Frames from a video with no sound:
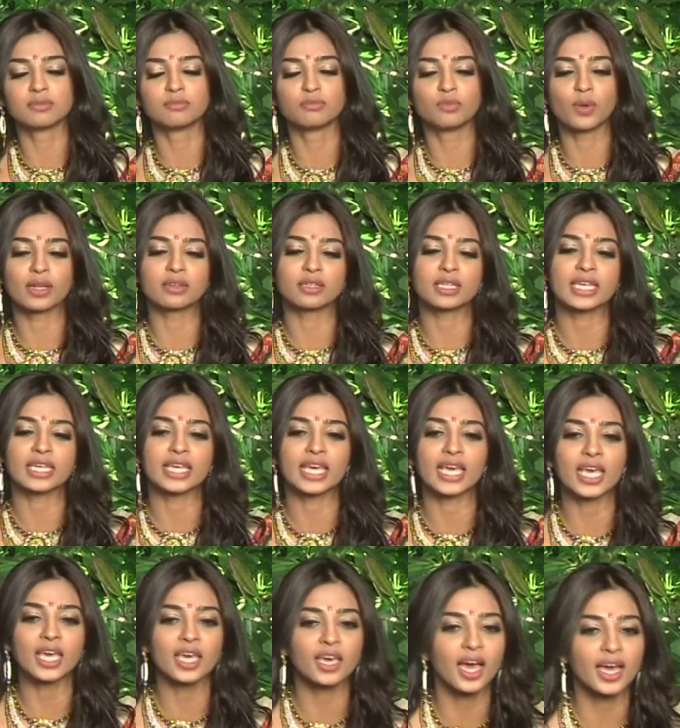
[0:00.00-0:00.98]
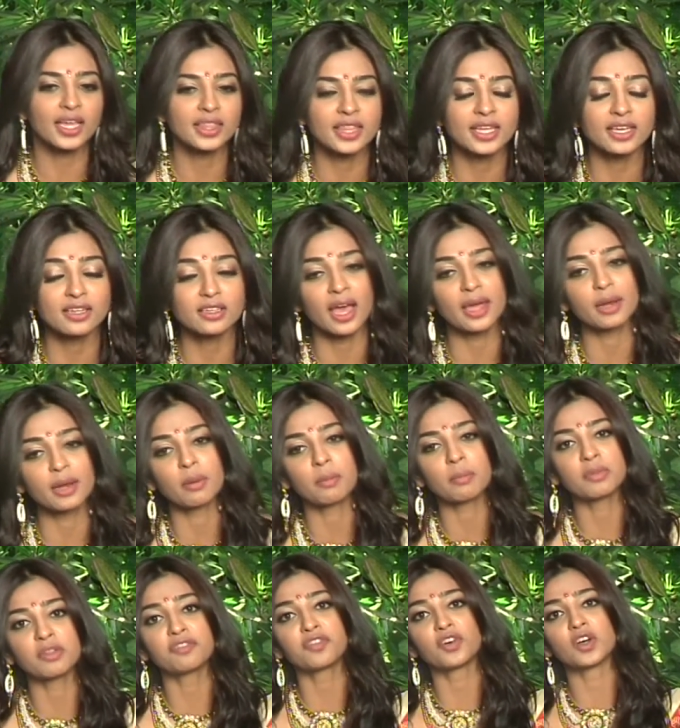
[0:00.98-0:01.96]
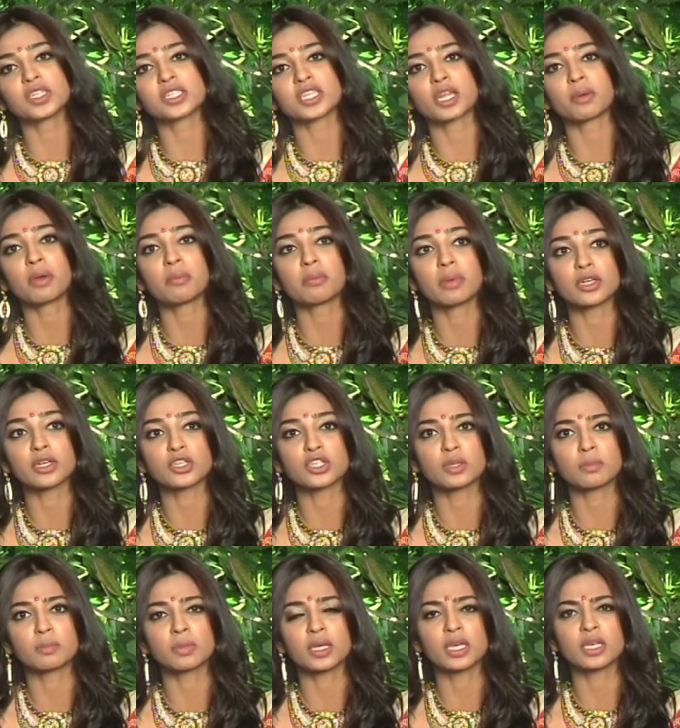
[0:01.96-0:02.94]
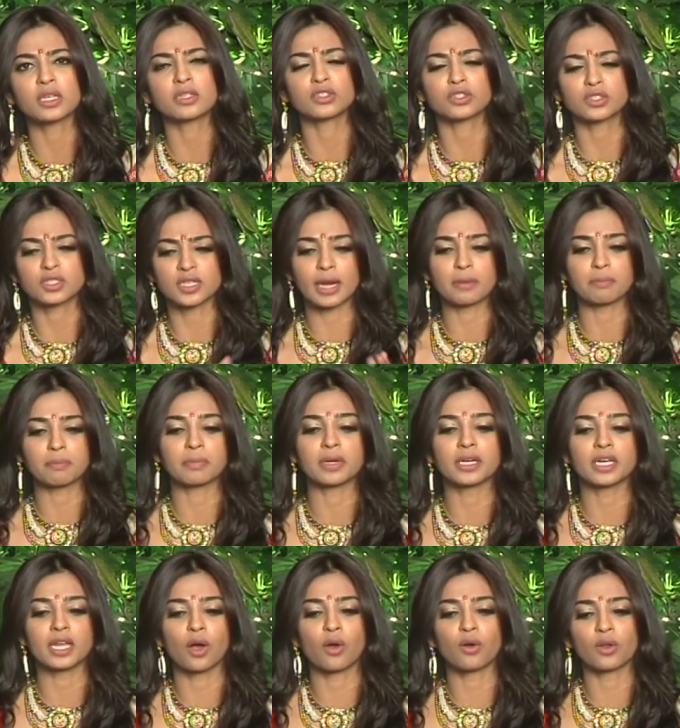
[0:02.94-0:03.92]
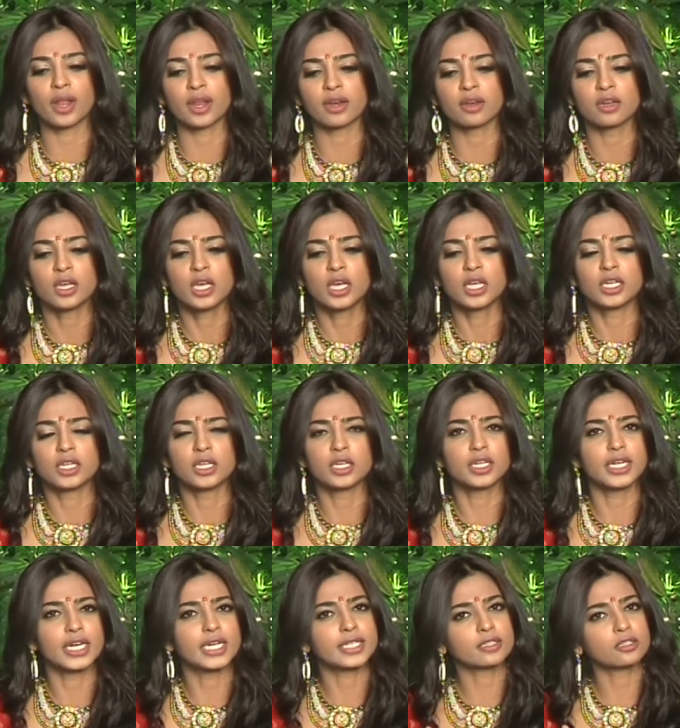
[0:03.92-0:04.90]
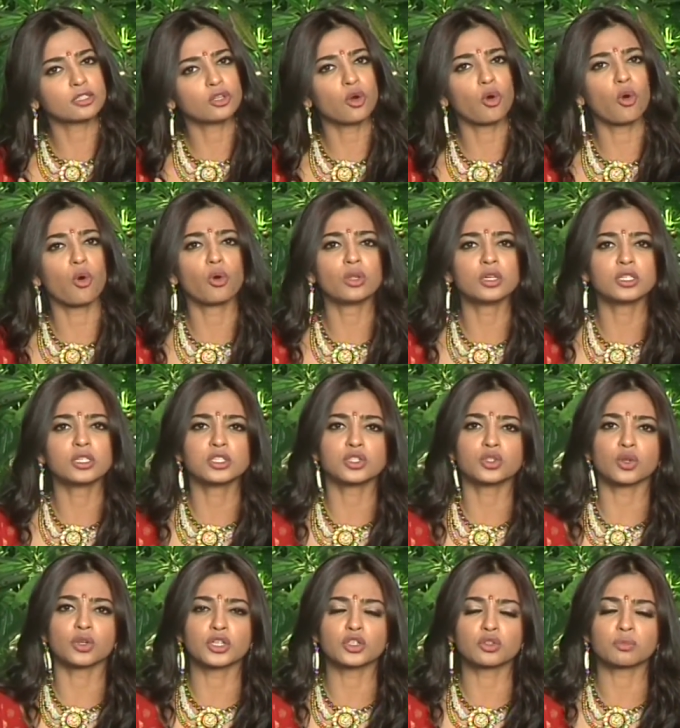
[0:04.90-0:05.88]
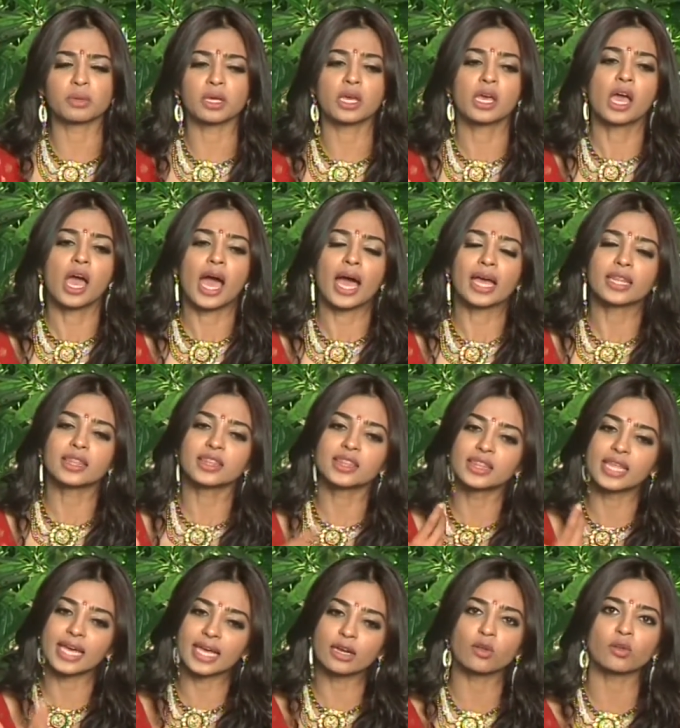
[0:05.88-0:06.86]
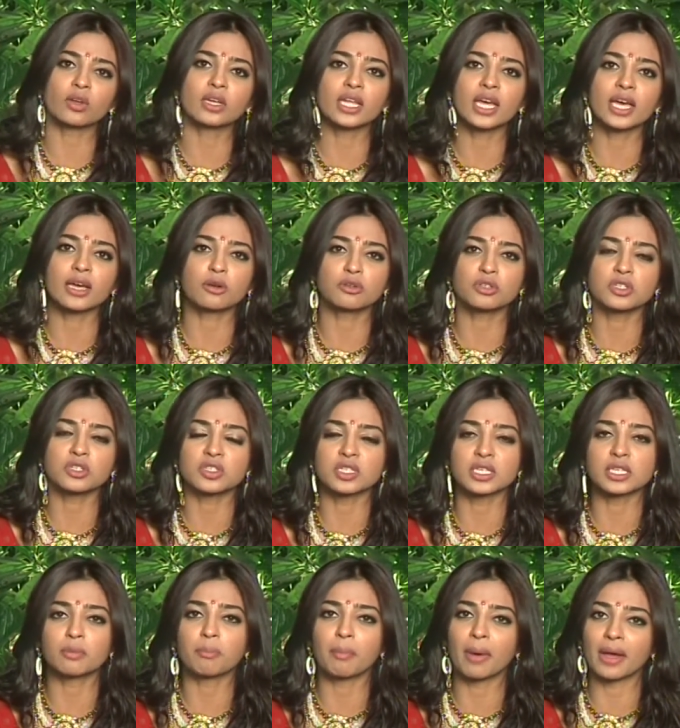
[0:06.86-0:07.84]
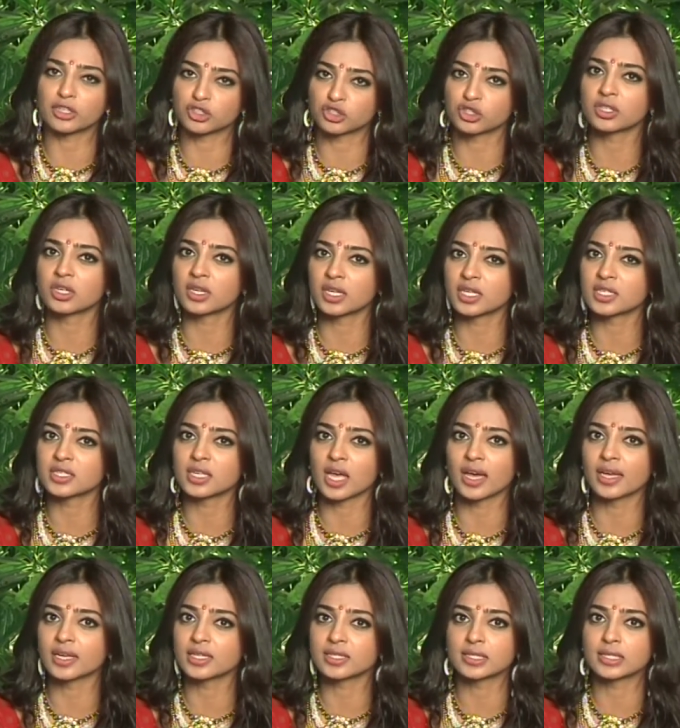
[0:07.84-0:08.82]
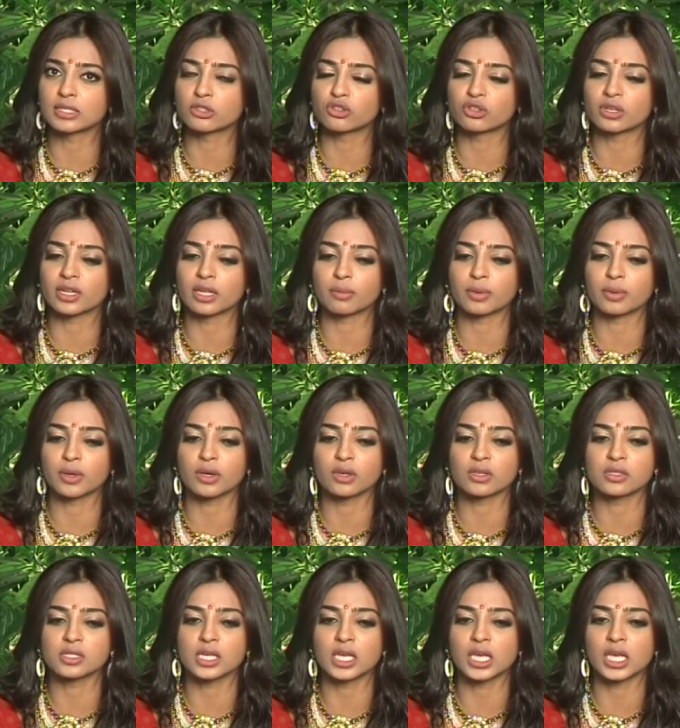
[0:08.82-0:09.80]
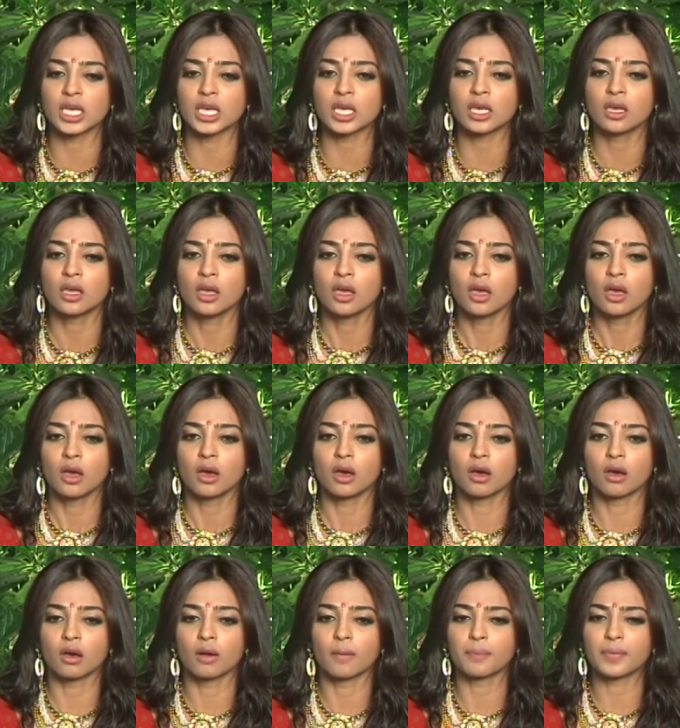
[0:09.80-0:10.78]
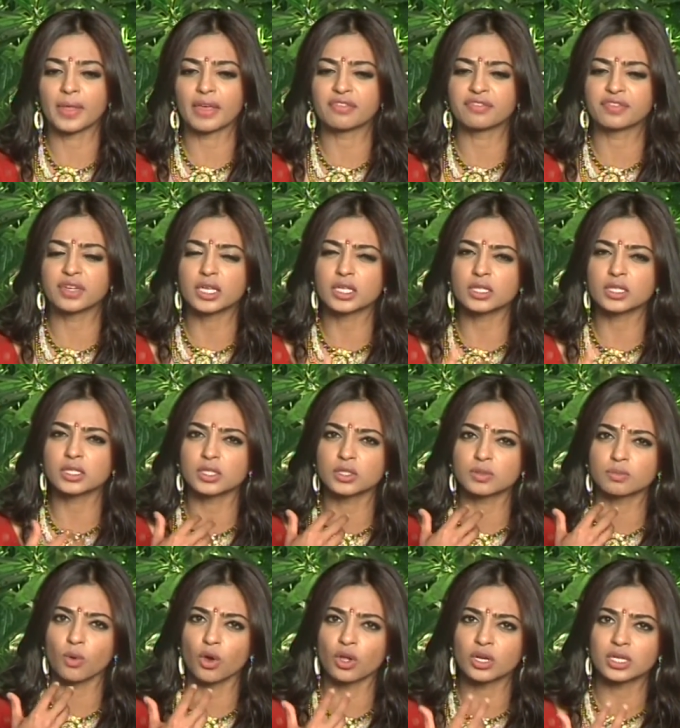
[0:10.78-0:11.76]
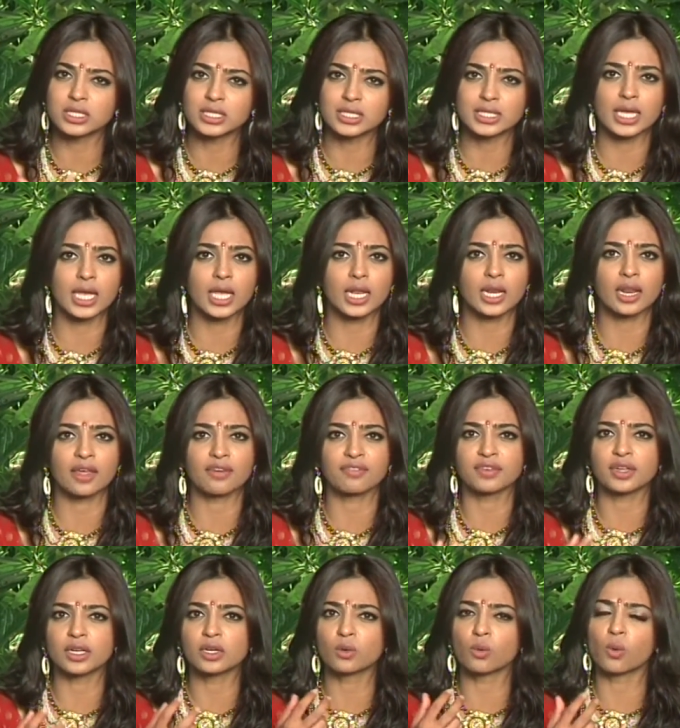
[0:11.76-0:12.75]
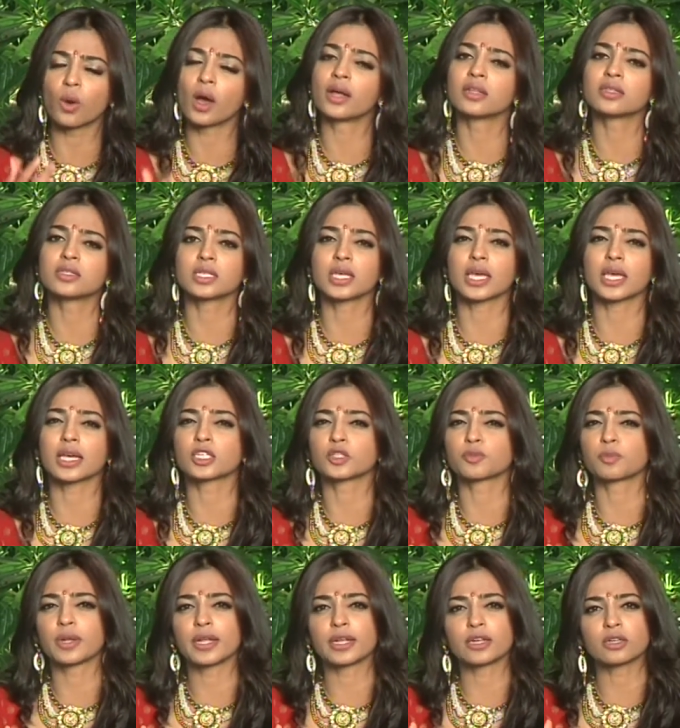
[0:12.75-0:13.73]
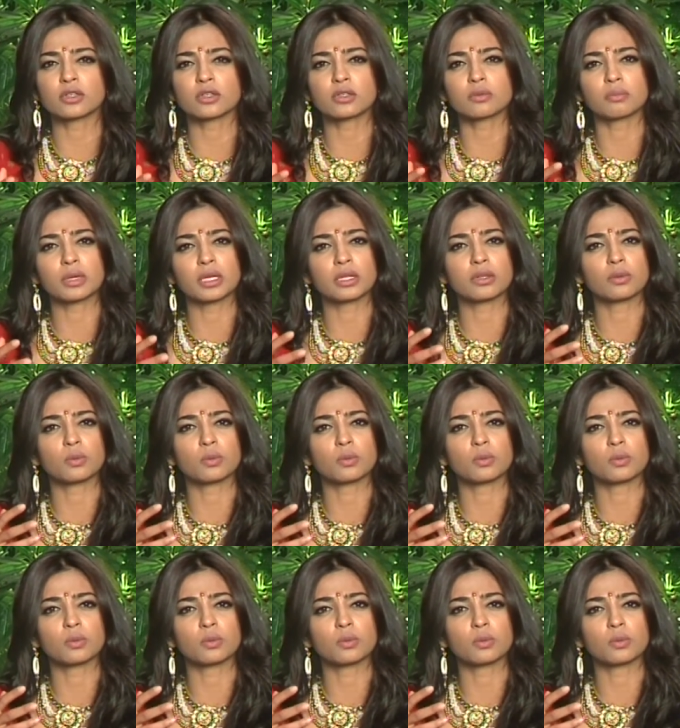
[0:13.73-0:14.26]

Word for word: well he i think i remember the first time i met him he sat me down and narrated the whole story to me and then only i could see the passion in his eyes literally because he uh, every small scene every nuance he explained me,